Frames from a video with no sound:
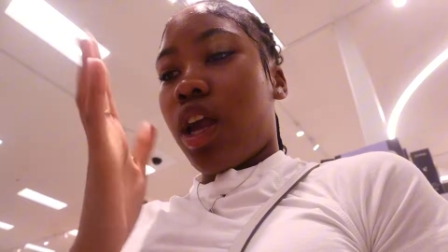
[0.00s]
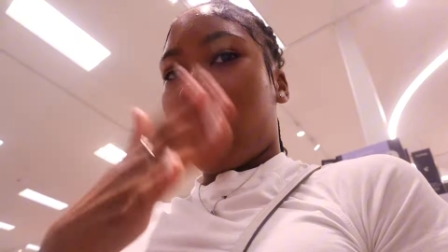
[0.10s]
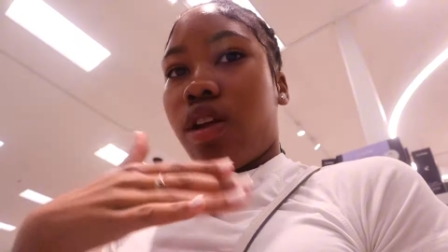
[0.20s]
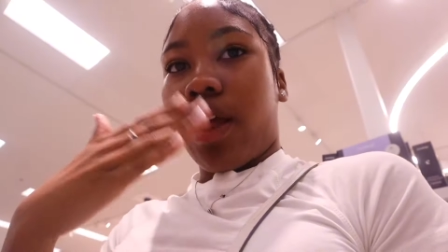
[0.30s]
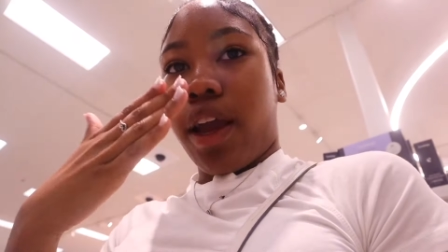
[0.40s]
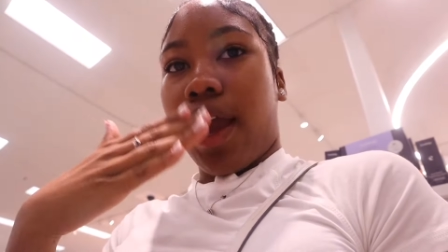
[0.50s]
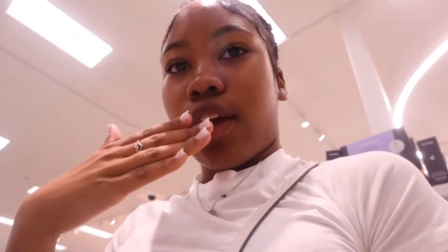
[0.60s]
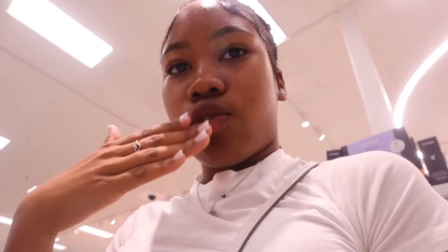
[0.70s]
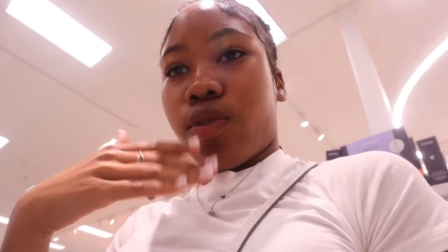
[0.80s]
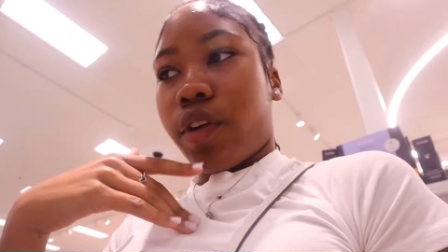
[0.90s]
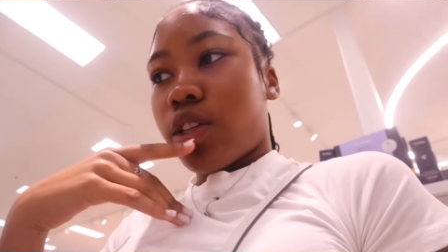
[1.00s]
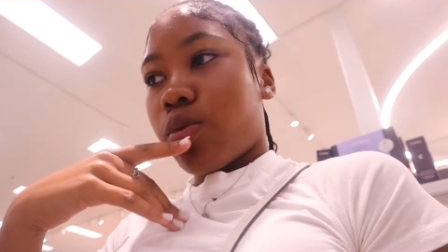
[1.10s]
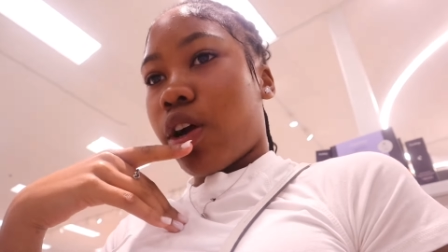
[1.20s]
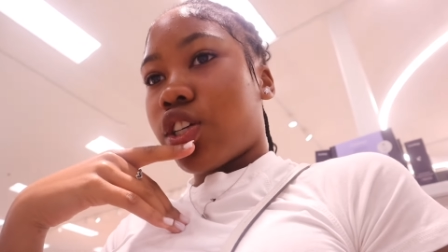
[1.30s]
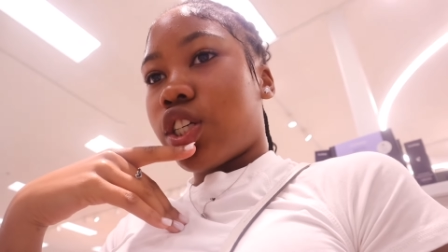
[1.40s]
you need like an actual
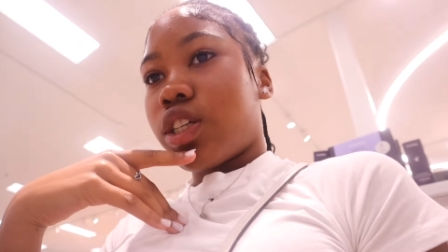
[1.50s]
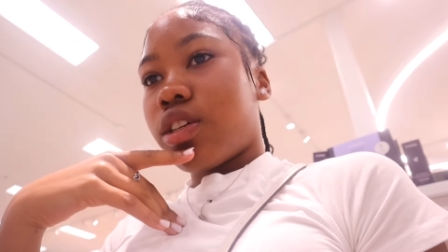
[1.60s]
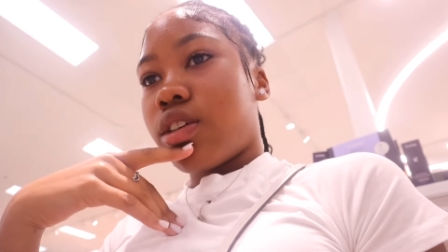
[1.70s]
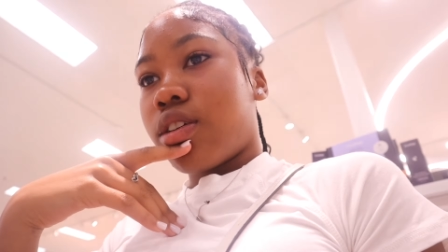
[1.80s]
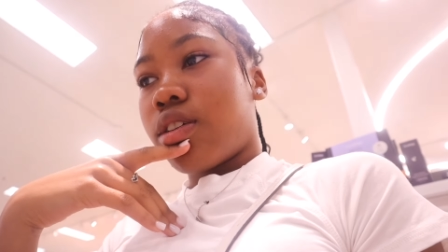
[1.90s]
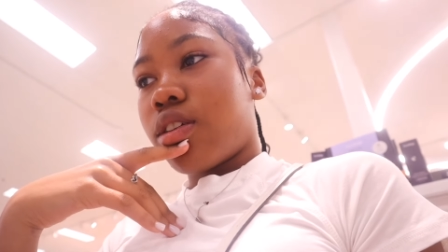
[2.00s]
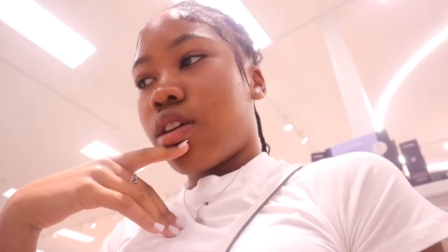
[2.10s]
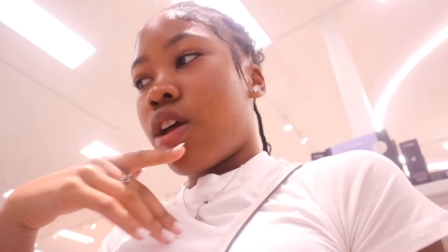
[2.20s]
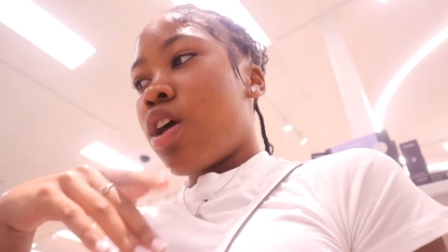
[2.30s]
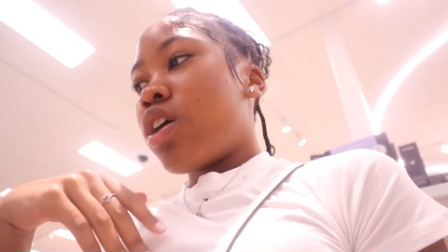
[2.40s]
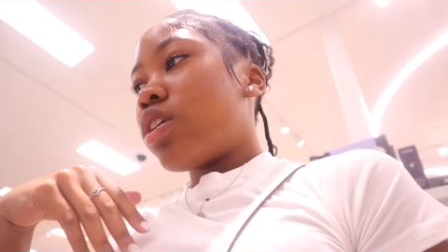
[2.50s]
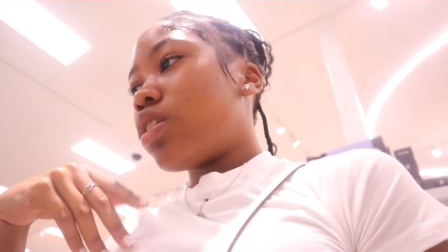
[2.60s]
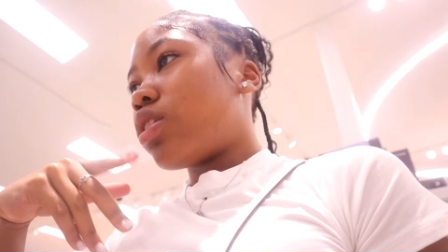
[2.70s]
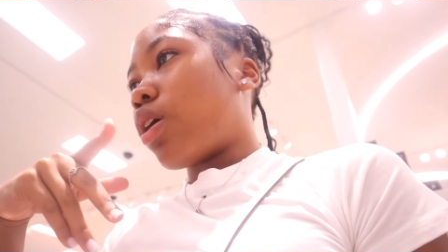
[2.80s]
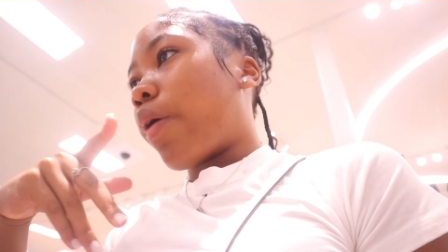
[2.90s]
face wash
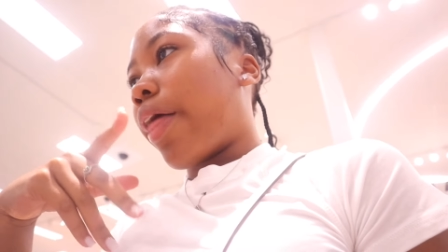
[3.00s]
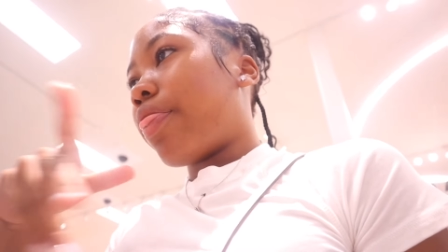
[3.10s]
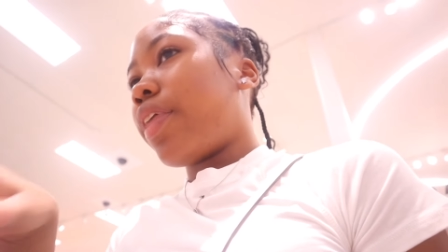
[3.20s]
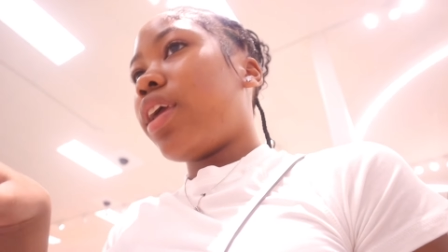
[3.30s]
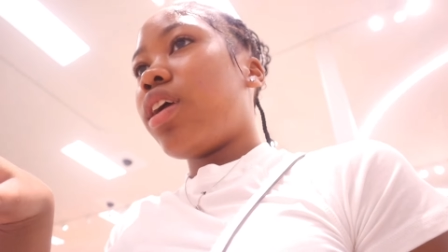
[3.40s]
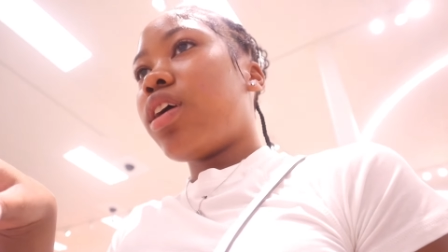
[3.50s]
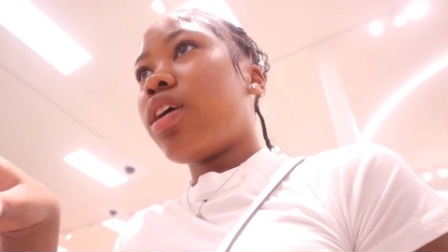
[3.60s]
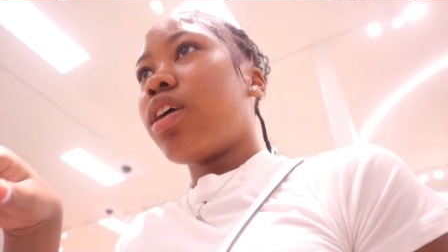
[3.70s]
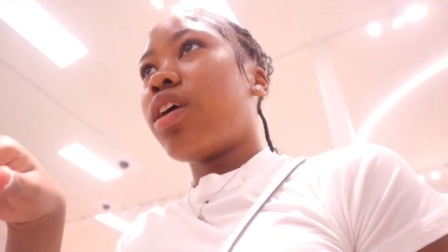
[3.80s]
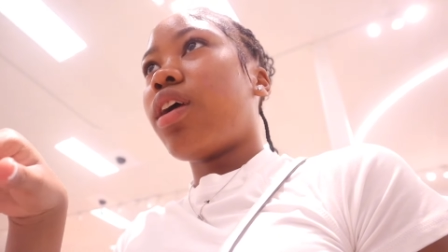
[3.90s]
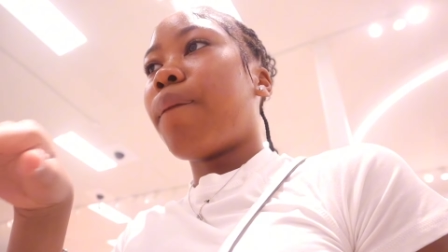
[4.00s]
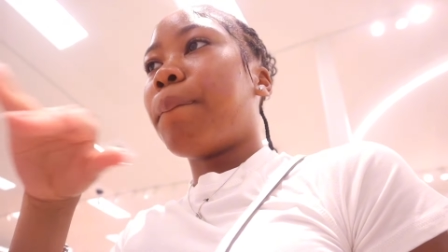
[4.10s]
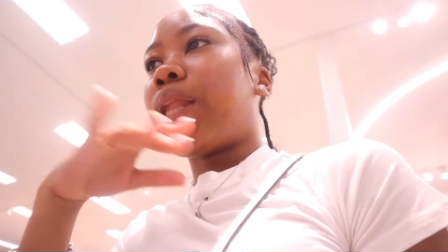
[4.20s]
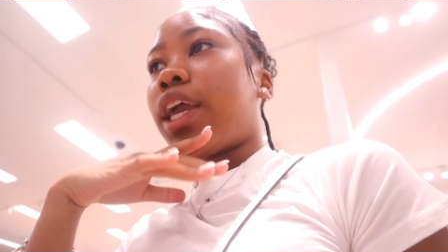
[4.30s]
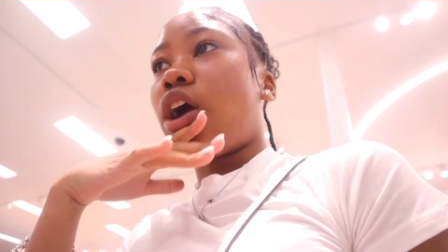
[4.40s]
so i think
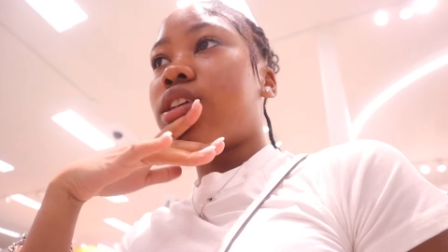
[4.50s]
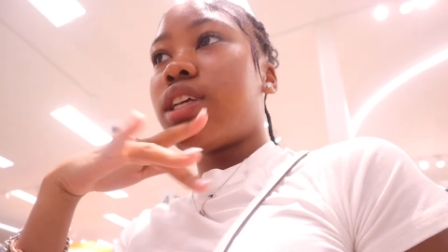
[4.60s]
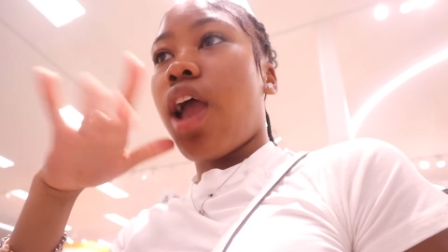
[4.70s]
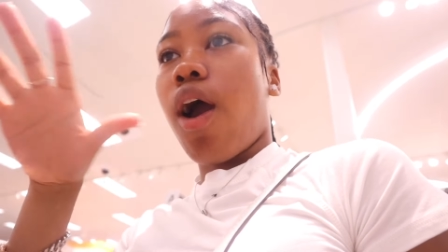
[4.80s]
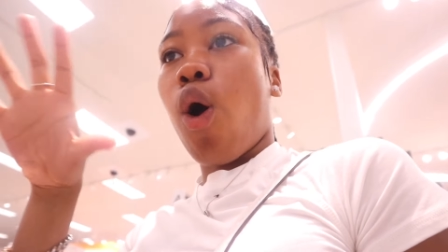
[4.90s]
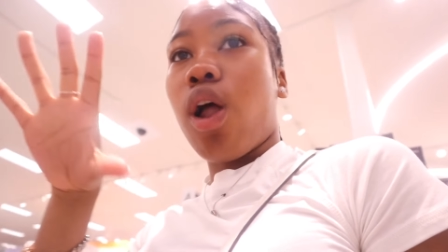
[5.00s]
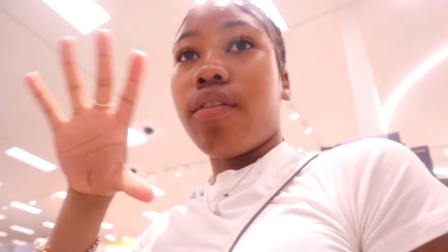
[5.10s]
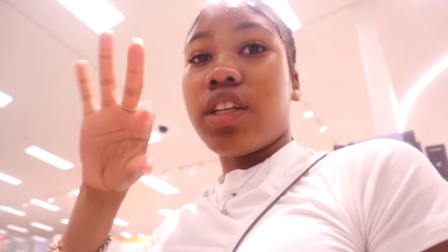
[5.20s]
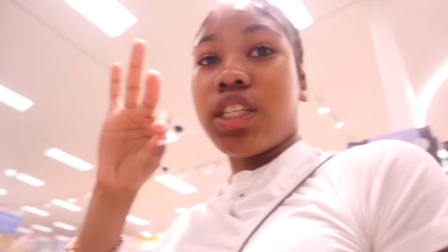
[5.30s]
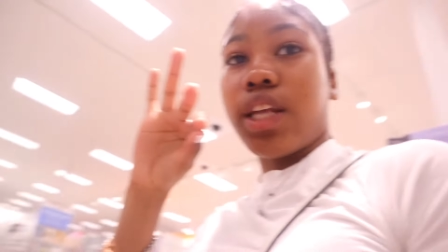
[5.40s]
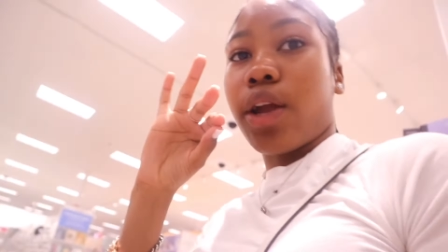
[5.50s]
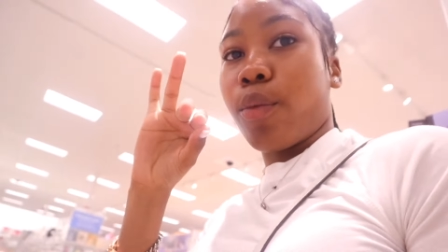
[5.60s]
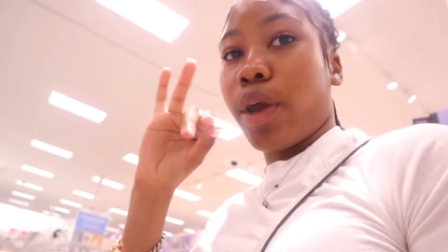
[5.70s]
like y'all see how all of this is like